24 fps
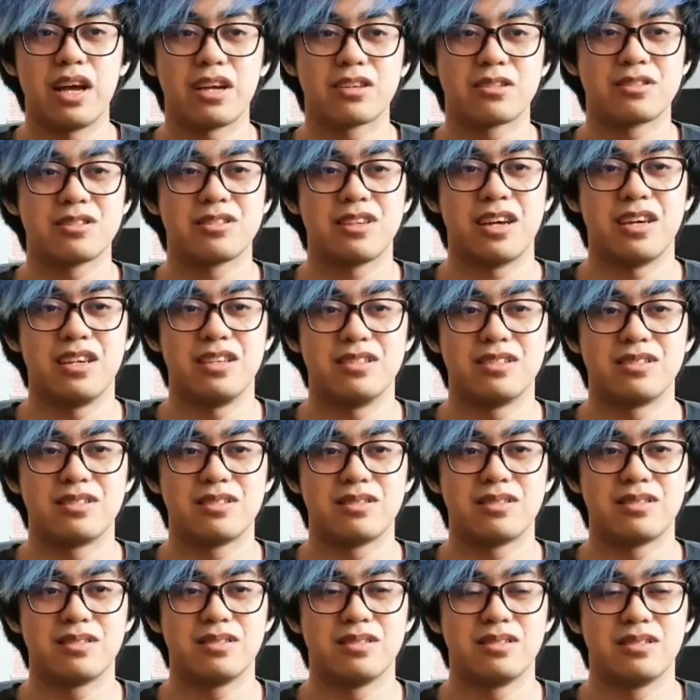
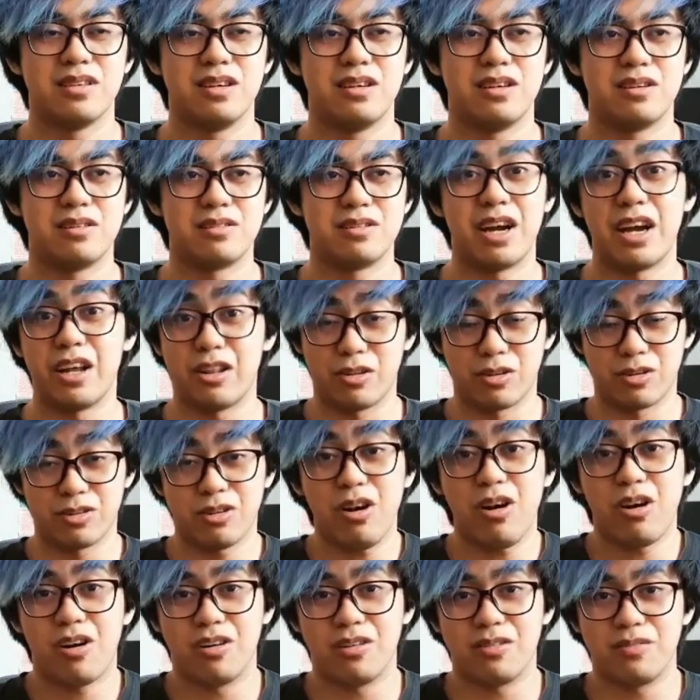exercise right or
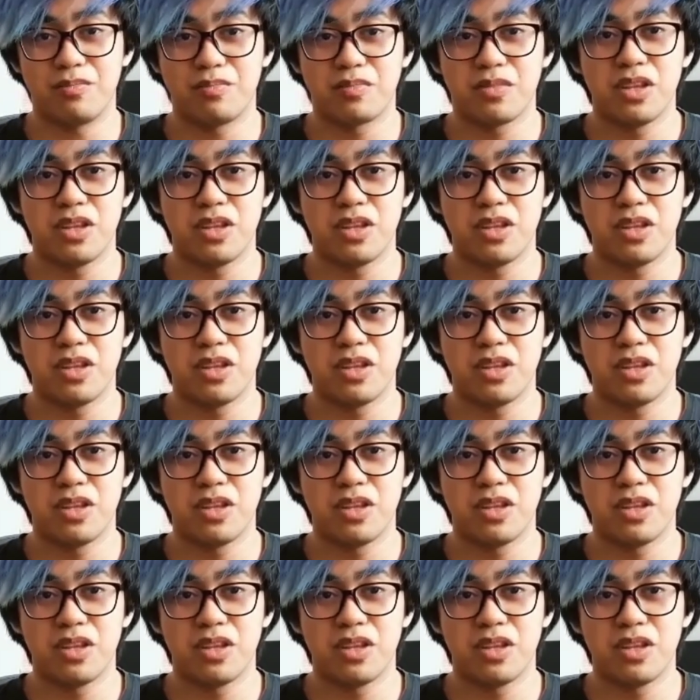wrong,